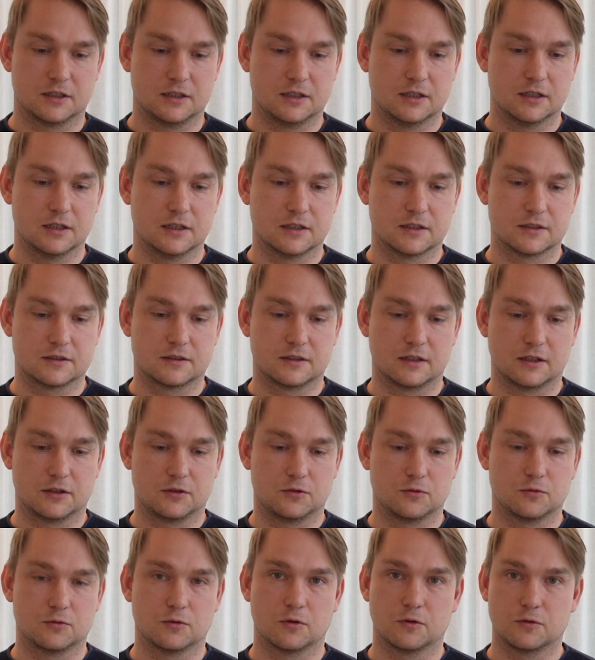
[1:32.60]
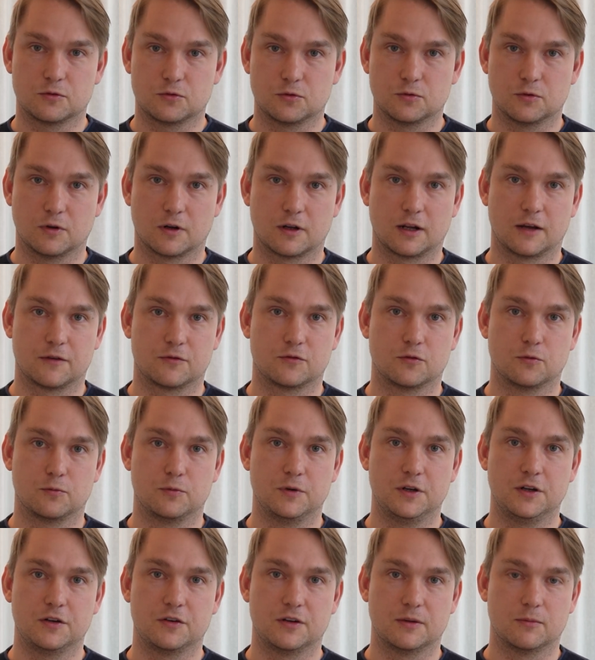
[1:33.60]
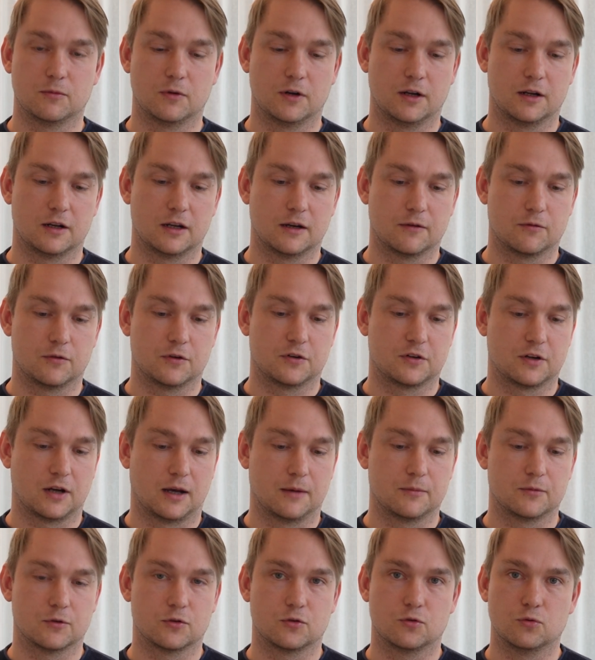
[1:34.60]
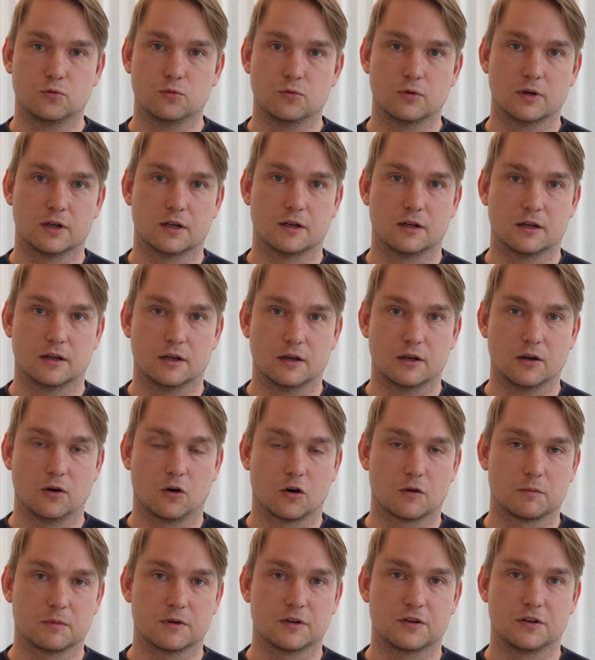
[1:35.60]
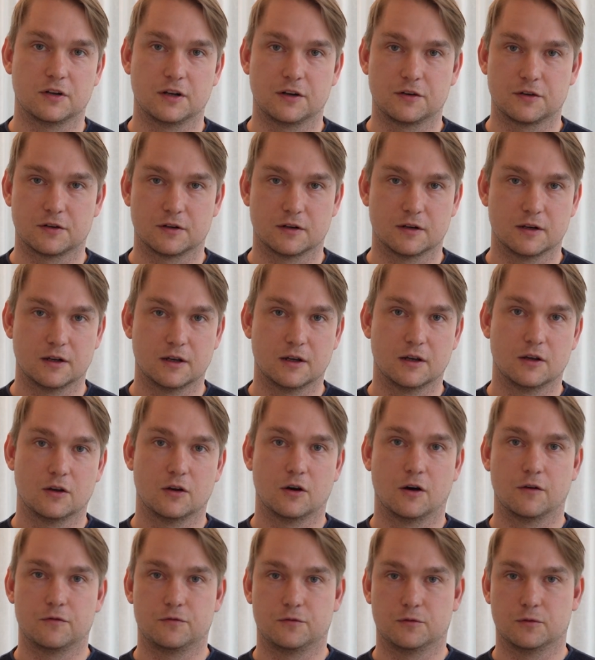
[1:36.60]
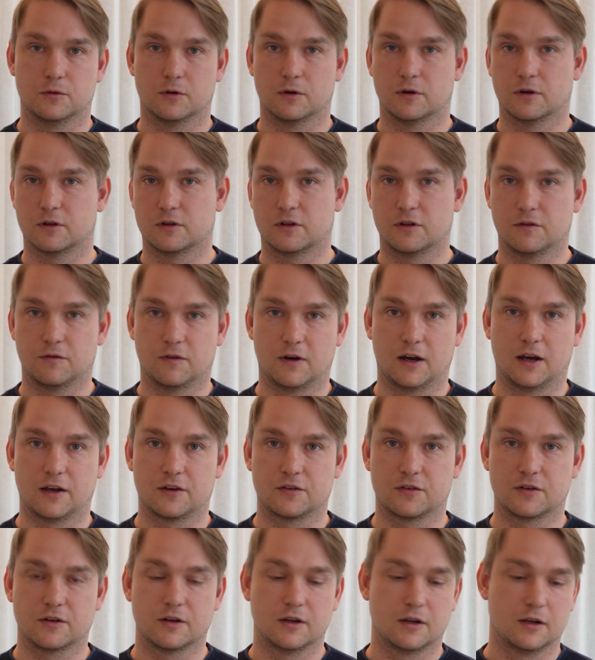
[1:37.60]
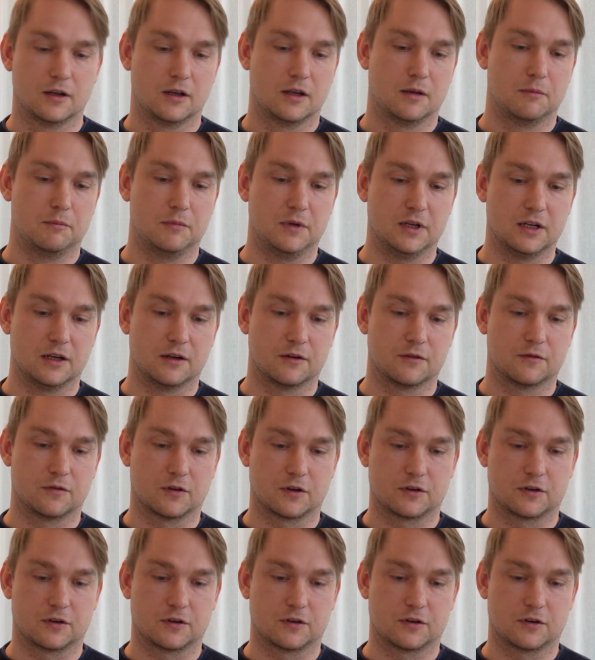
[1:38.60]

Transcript: here is that you do not have to re-simulate every time you do an augmentation of your device. Meaning, for